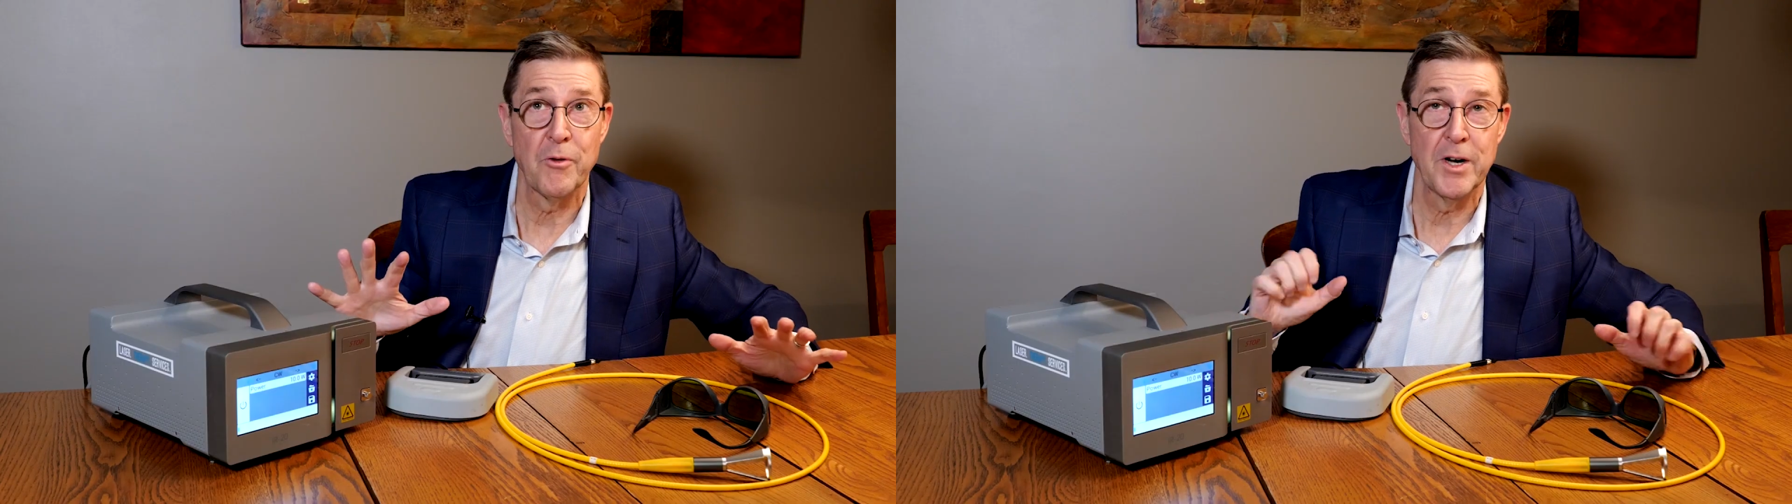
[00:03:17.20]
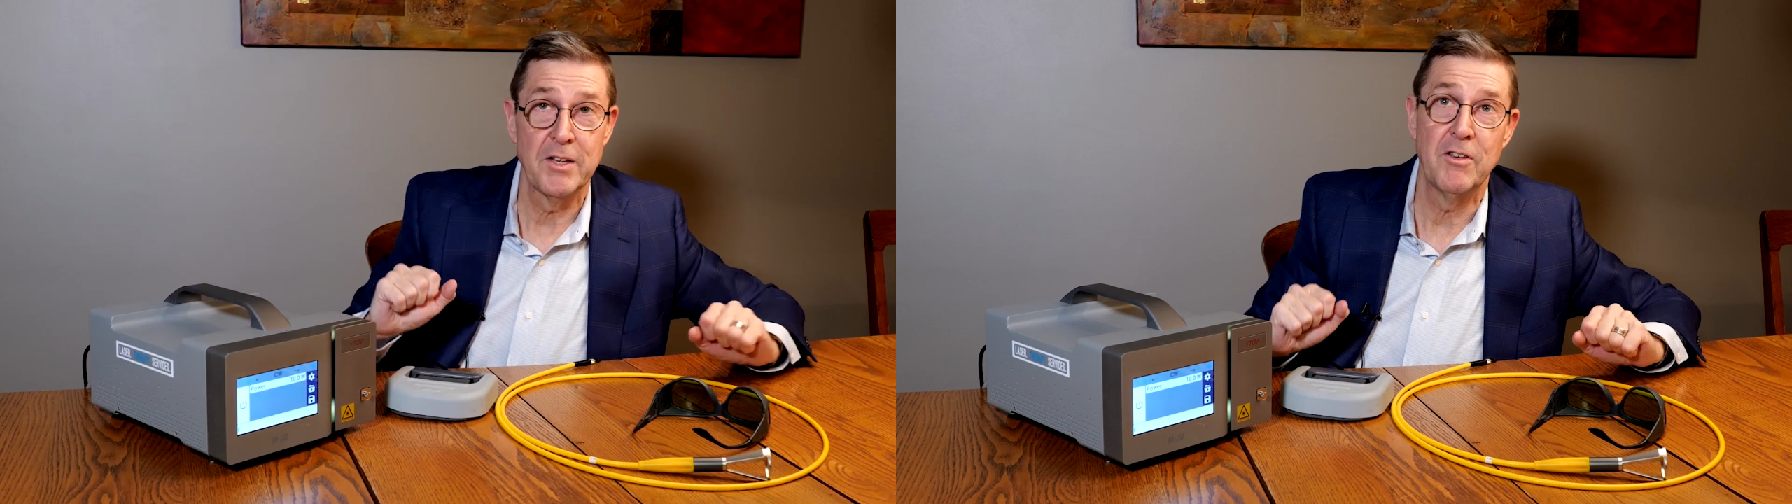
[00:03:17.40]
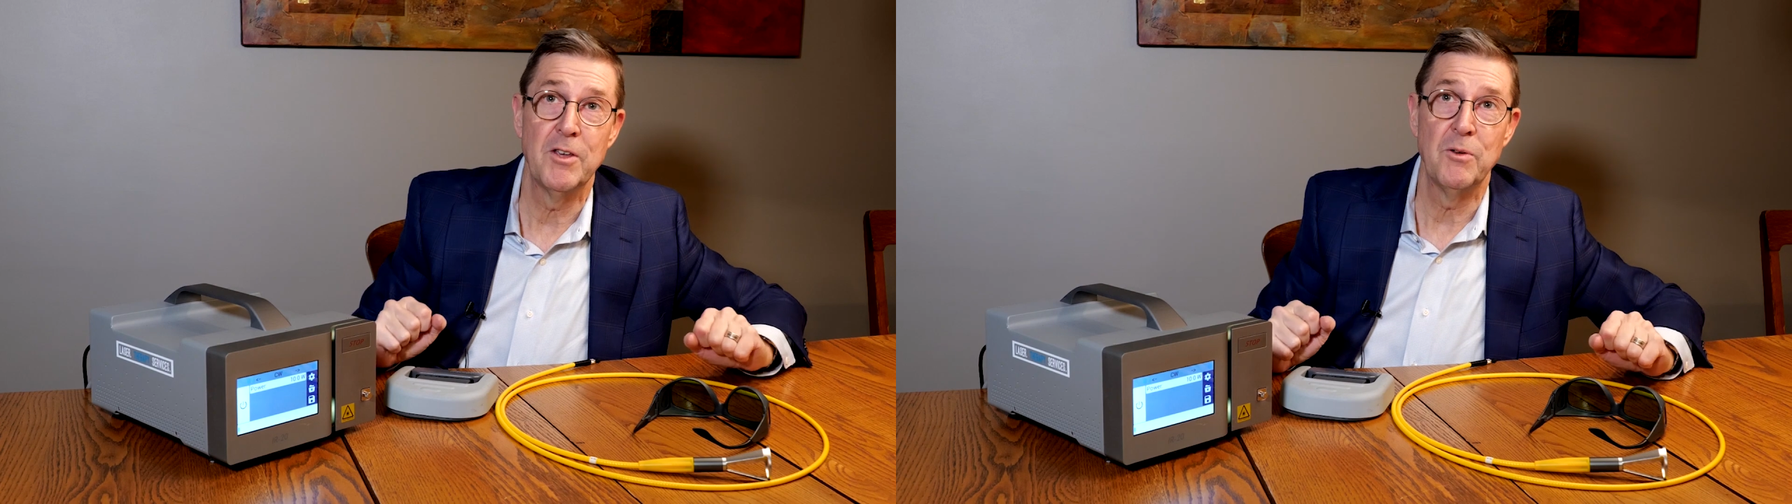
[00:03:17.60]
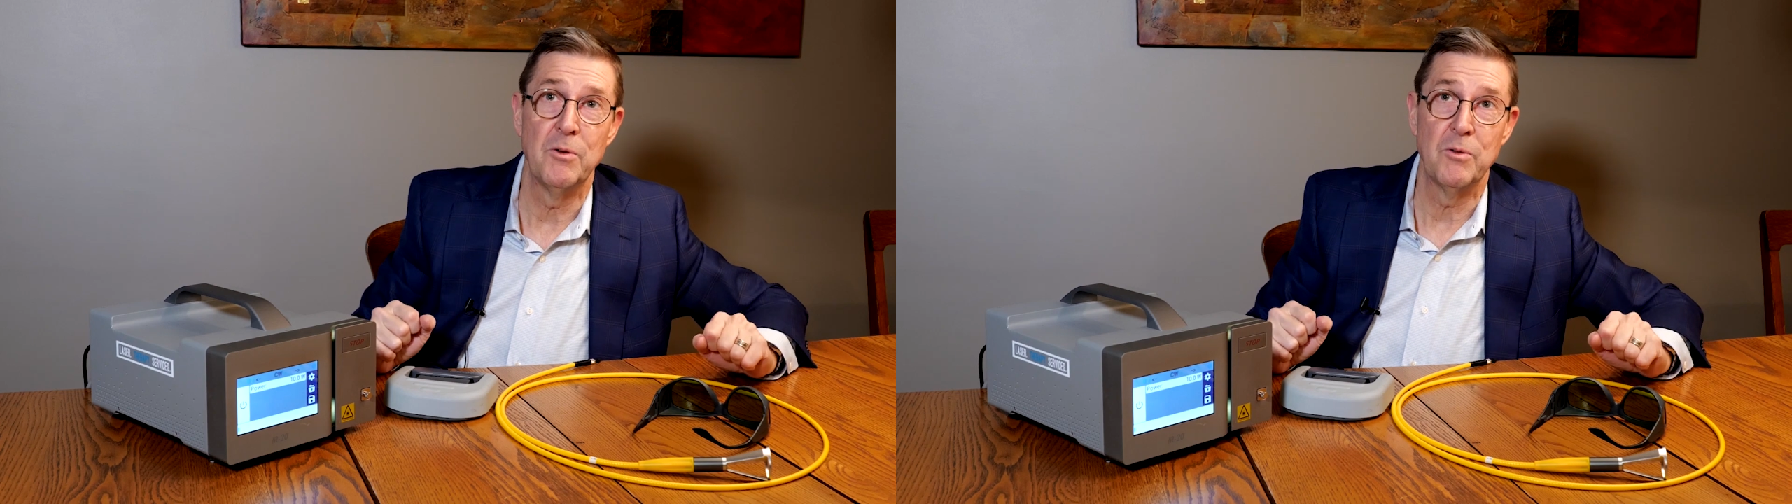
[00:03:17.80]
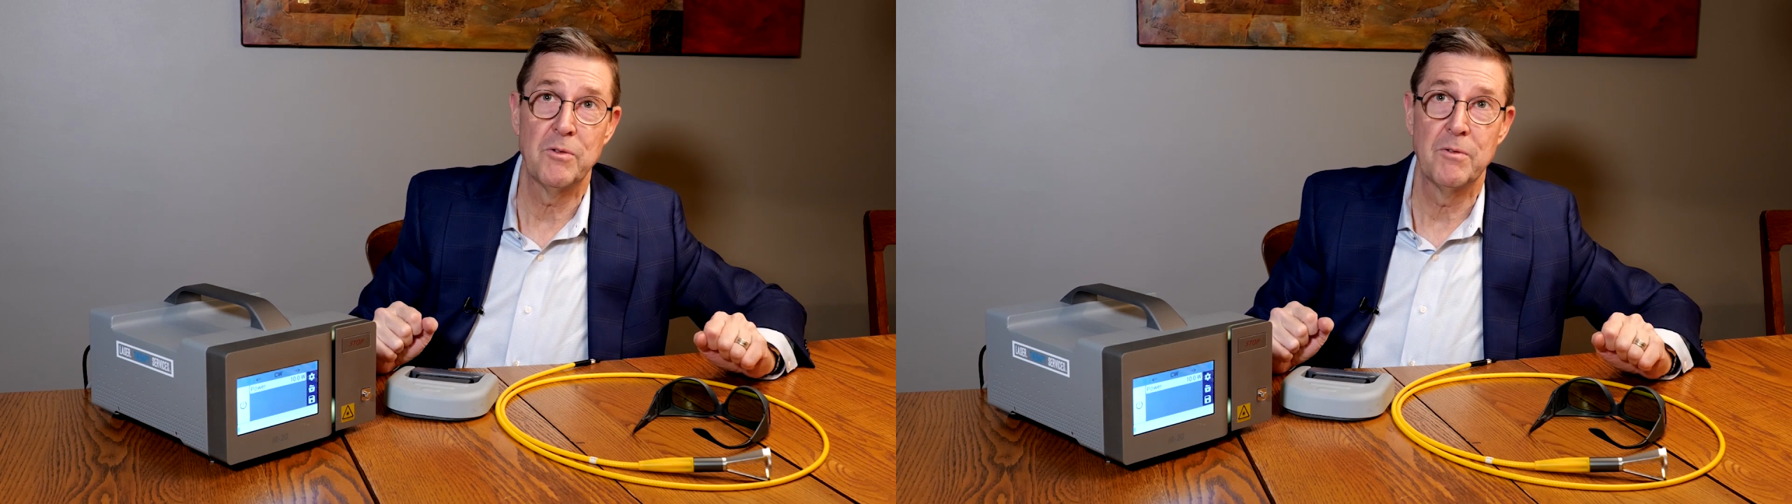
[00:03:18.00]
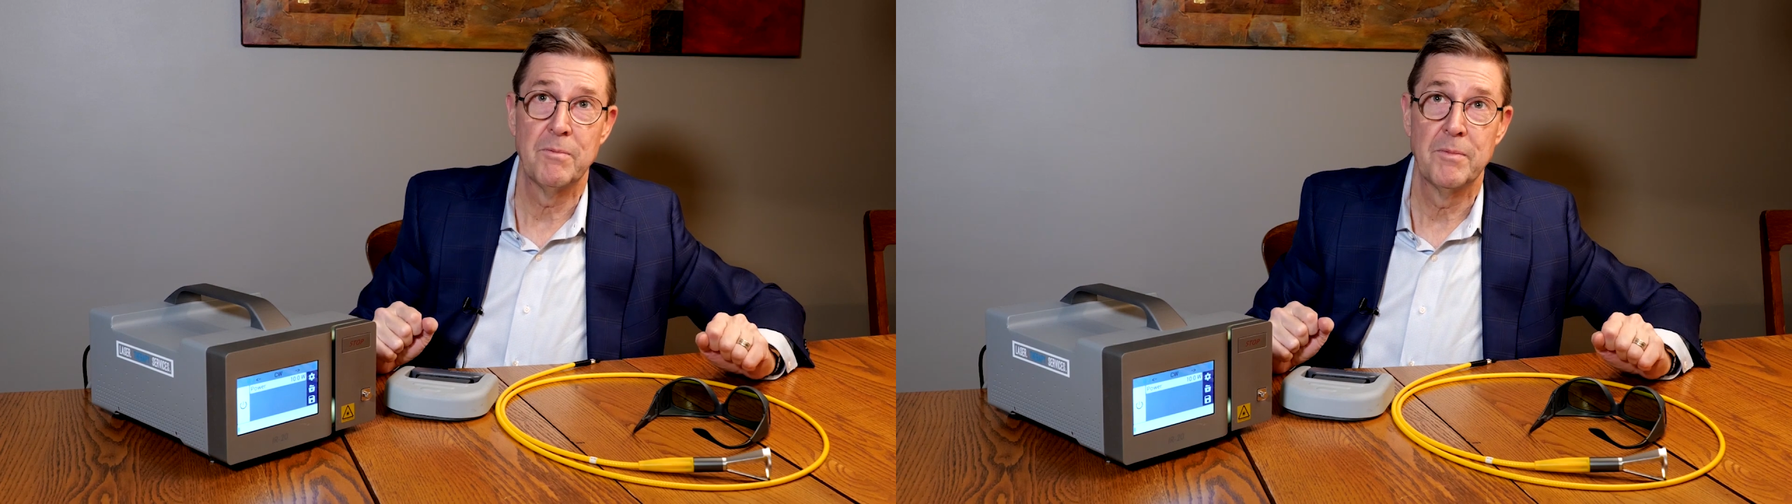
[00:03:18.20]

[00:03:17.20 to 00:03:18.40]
ready to use.